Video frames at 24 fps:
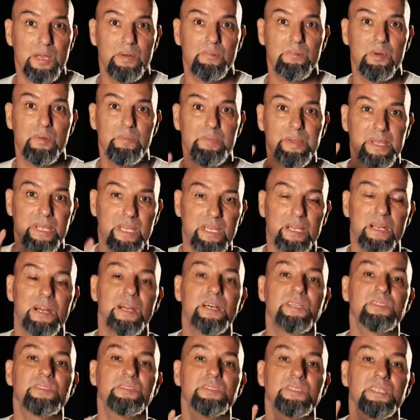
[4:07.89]
But
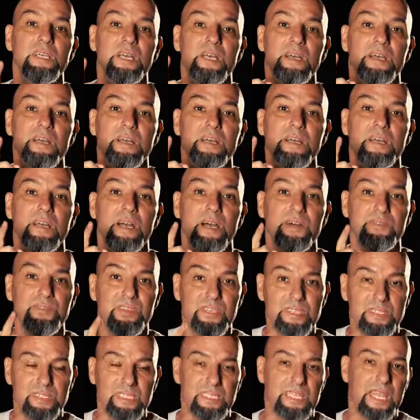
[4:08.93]
because of
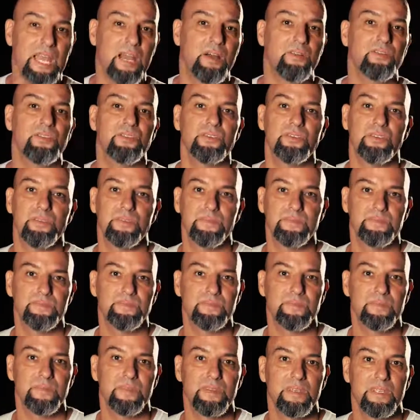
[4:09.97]
this encounter,
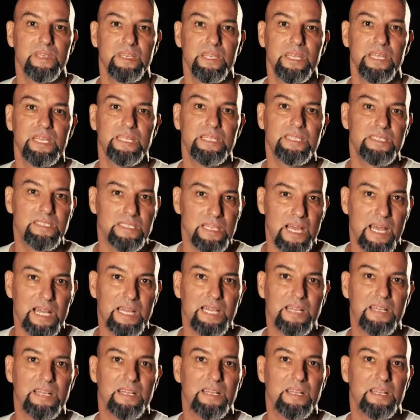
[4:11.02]
he
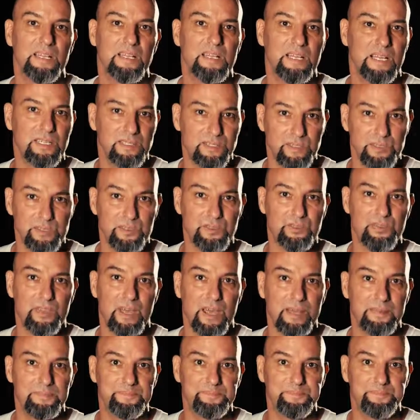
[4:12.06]
decided not to do
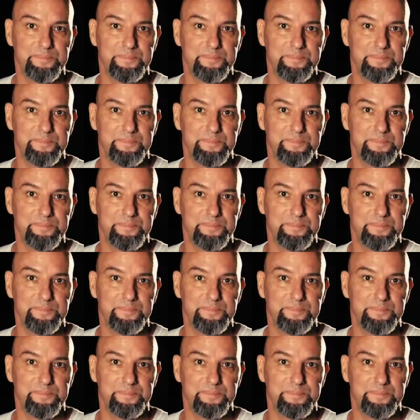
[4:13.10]
that.